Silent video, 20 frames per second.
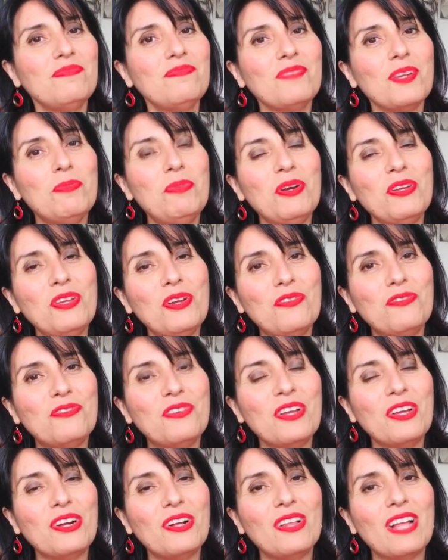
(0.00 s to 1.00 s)
book your free
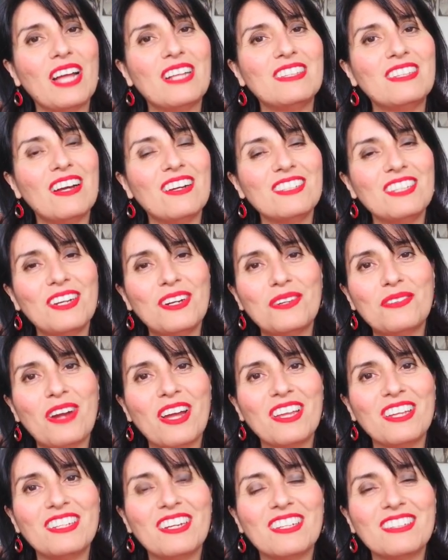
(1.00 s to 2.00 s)
call at
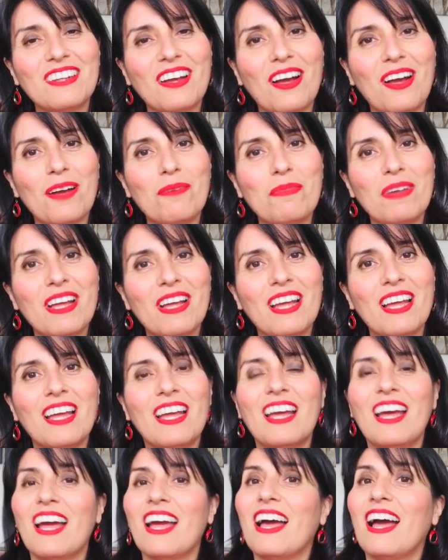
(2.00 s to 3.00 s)
drarayeh.com.
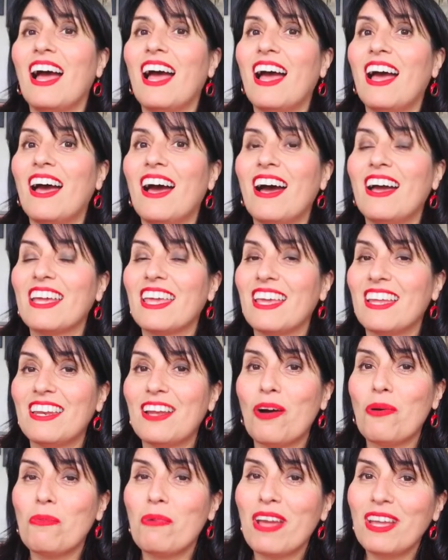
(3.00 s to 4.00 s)
I
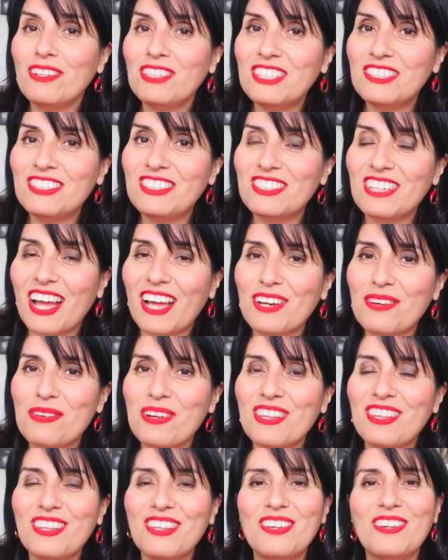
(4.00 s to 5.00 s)
cannot wait to chat
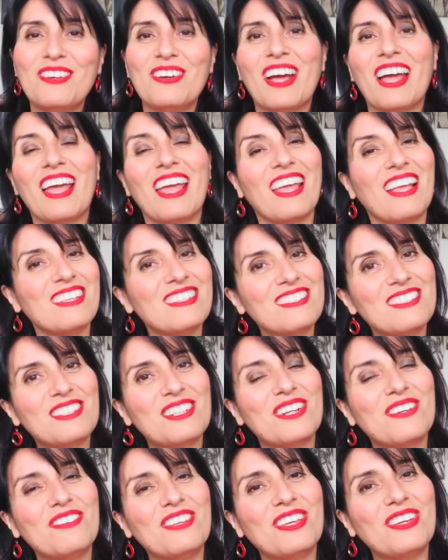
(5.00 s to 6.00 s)
with you and
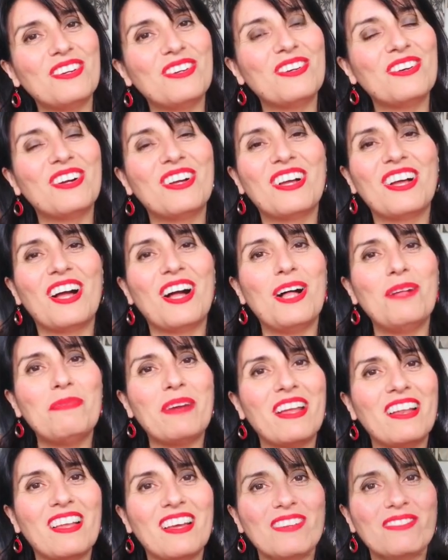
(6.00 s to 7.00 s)
serve you. All my
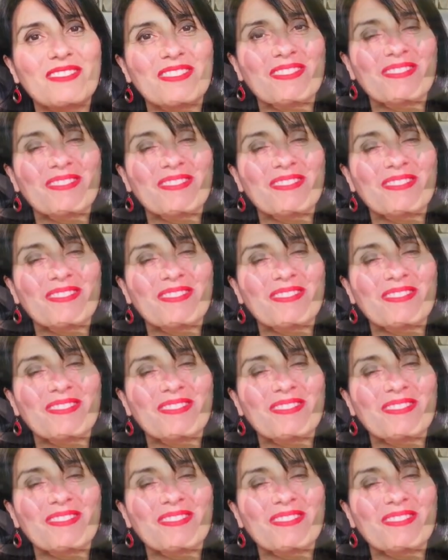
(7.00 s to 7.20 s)
love.